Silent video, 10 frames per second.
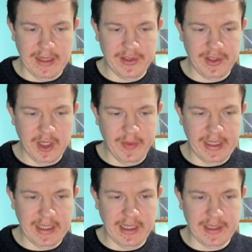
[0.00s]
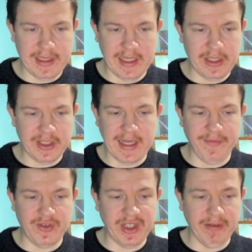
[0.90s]
Yeah, so many cards here that just
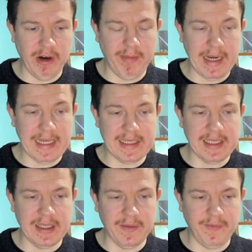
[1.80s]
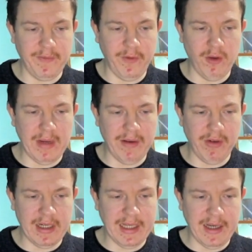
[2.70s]
have 0 place in the
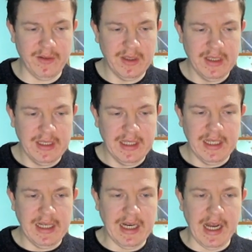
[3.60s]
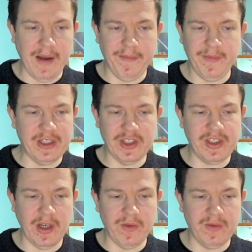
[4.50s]
format right now. They
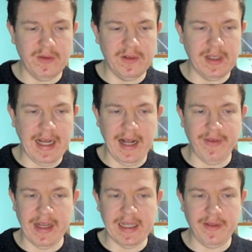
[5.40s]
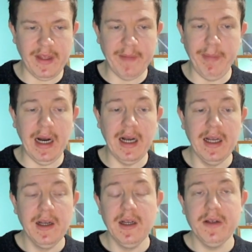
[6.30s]
just don't have anything. But
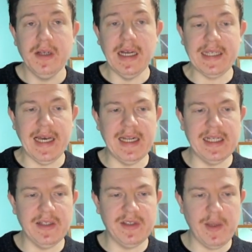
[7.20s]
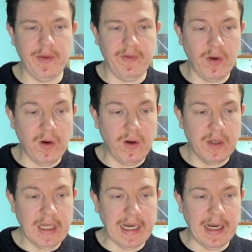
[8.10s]
again, as I said before,
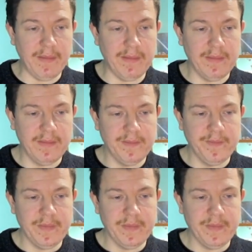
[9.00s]
it